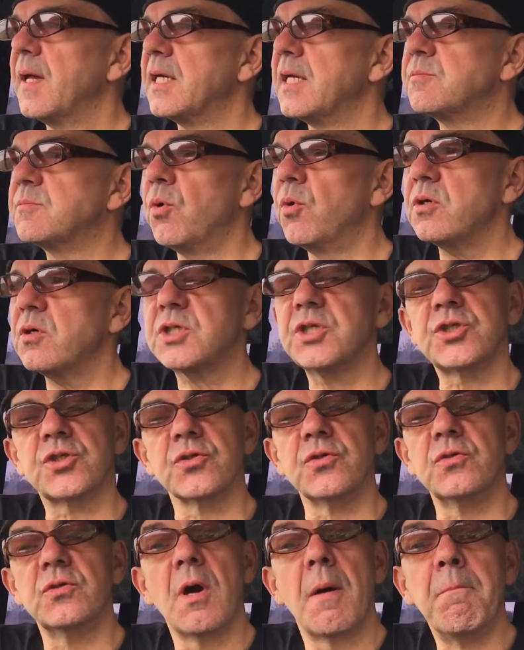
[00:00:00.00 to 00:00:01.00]
is more to
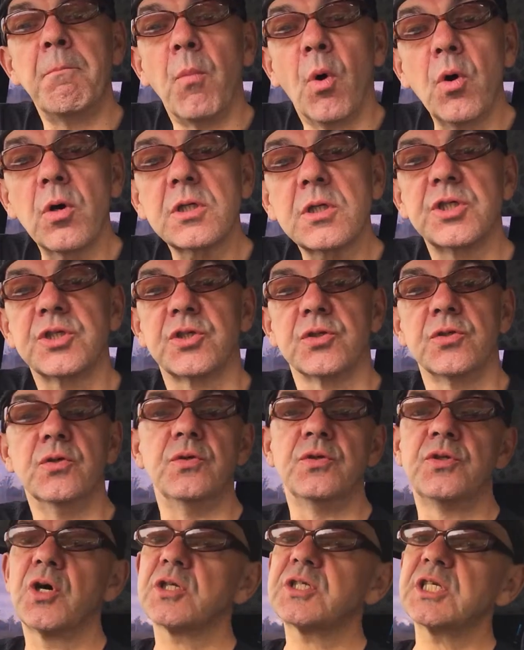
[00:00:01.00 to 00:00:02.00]
do,
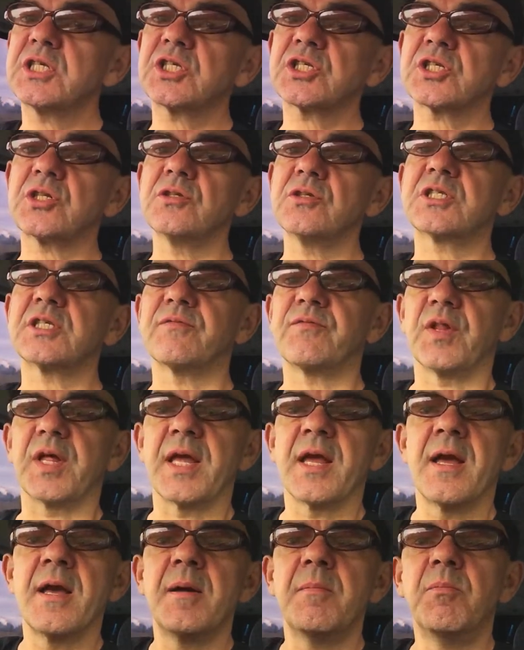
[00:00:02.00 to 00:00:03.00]
not
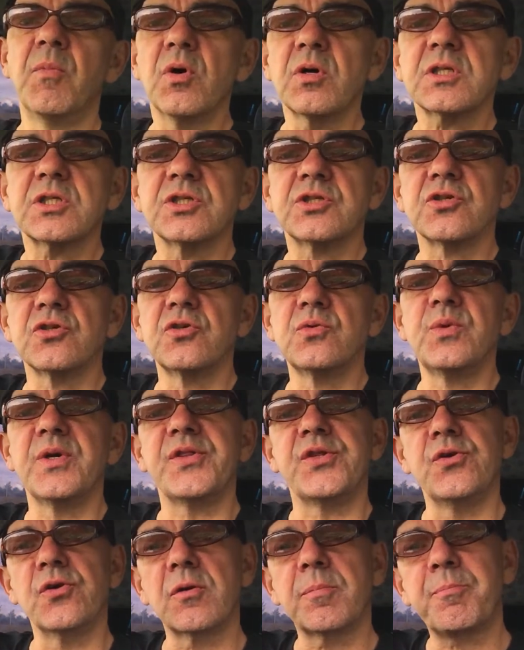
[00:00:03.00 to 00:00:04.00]
exclusively, more to do
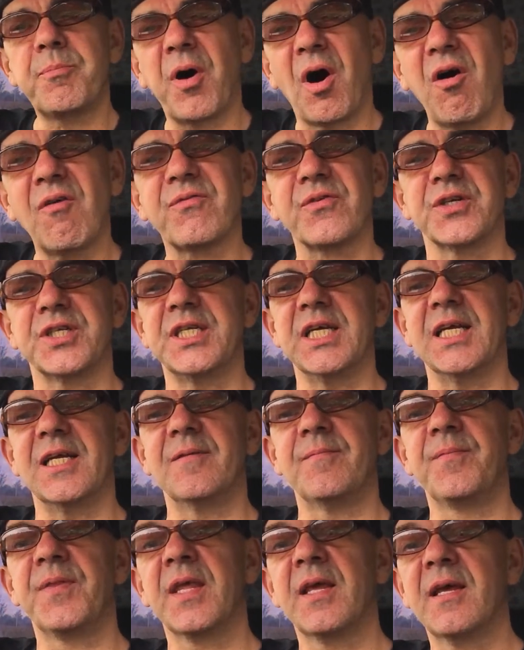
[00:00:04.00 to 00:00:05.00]
with your poverty.
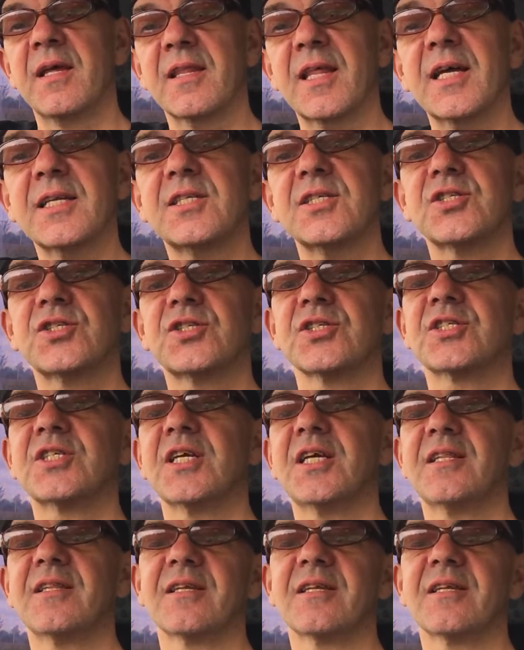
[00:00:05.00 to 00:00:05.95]
That is to say